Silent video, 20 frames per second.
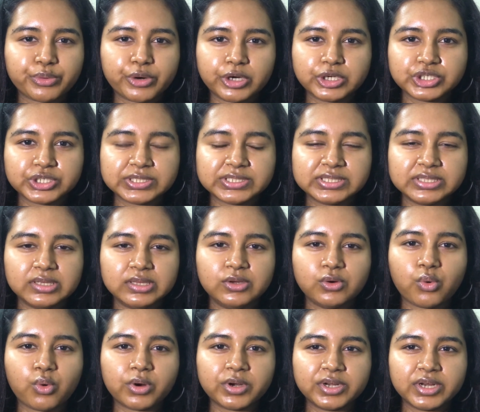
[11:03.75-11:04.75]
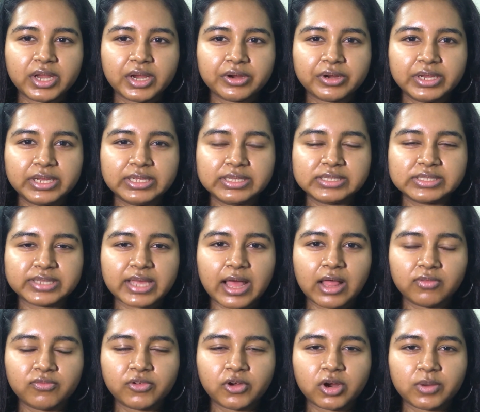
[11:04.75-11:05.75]
purchase the Ordinary's
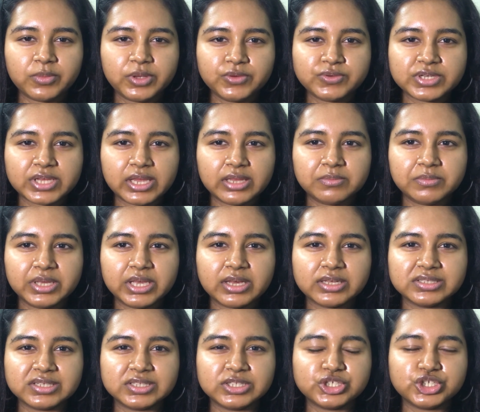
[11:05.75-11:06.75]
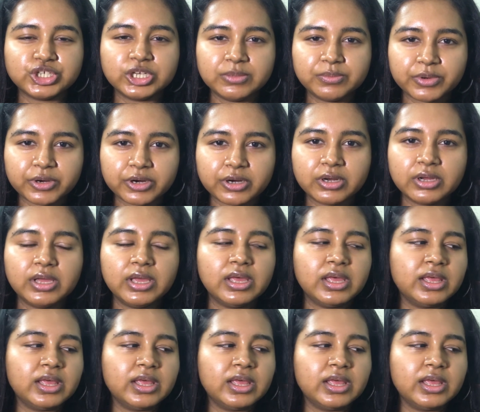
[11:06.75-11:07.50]
alpha arbutin because it's cheaper.